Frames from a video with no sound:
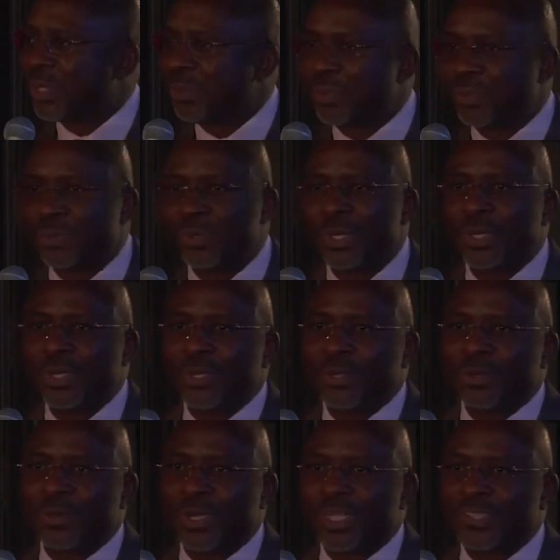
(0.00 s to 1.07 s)
people
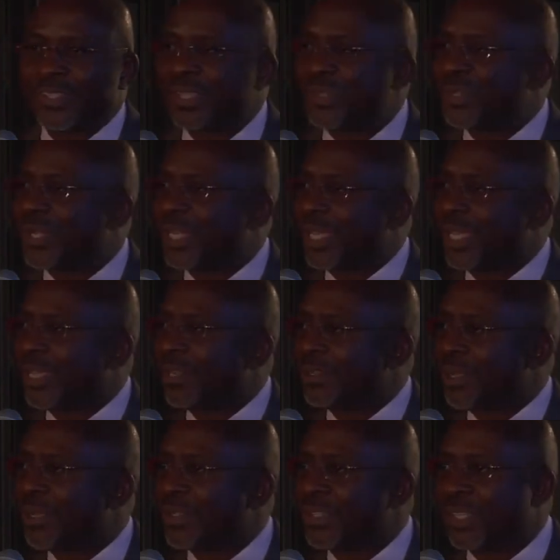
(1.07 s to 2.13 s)
who are essentially held
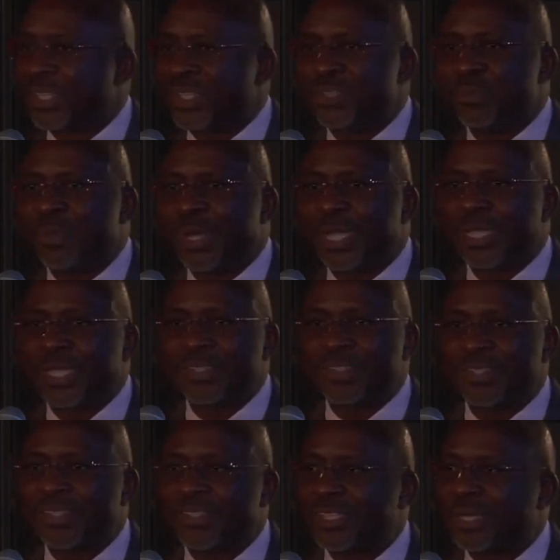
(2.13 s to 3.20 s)
hostage by a
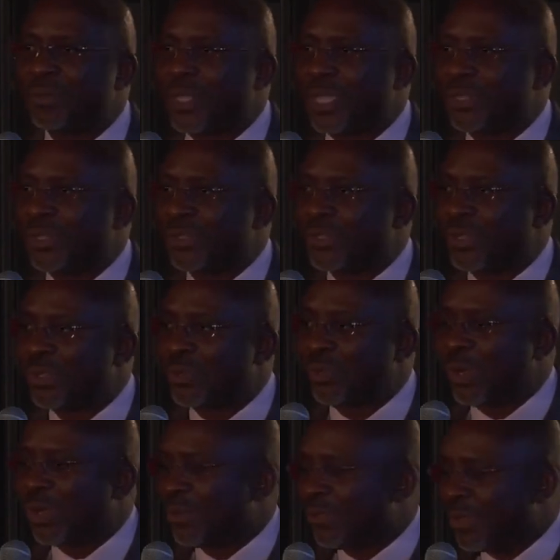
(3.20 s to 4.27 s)
system that does not
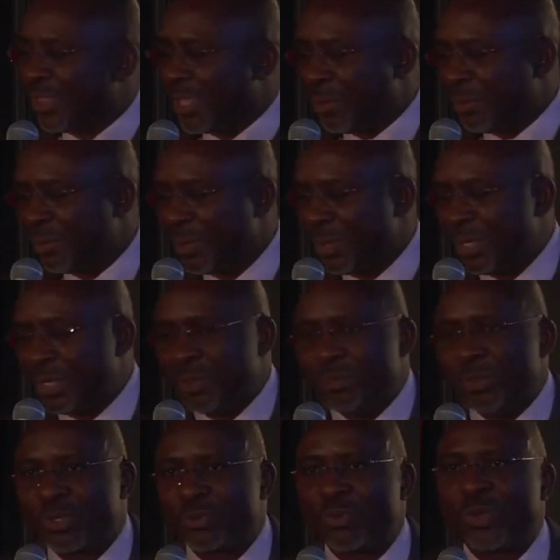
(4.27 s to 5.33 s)
work for them,
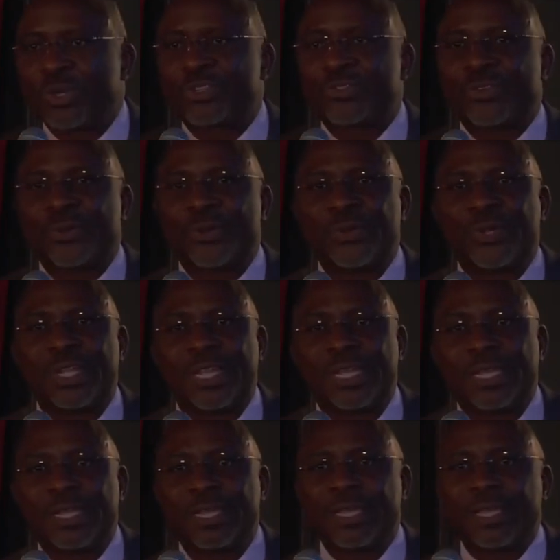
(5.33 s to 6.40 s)
but works for
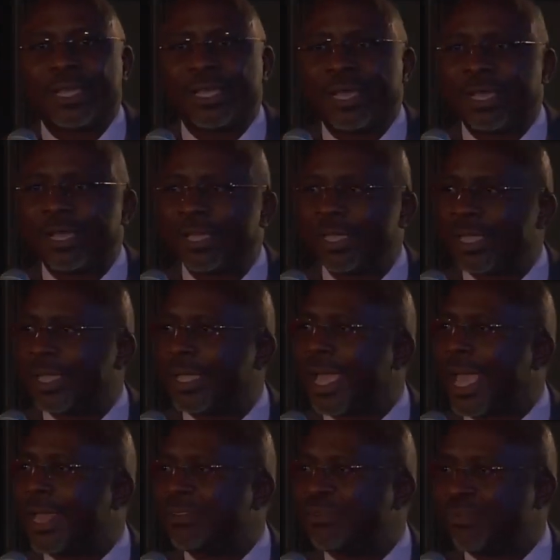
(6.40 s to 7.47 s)
only a
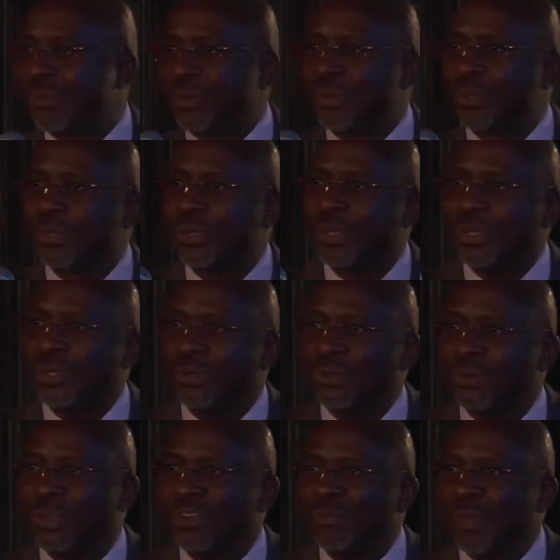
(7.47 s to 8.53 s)
handful
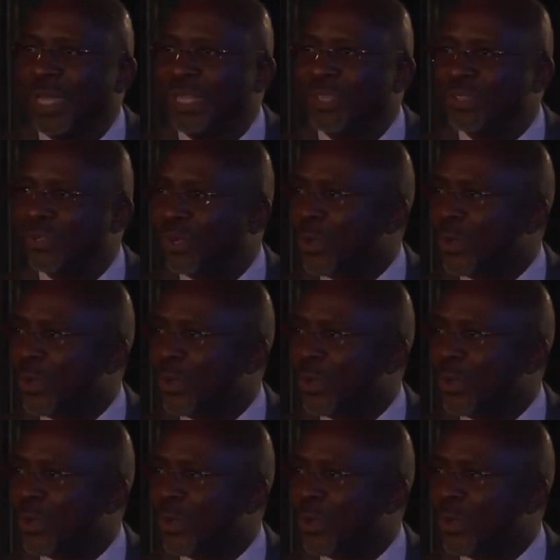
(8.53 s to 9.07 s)
who have managed to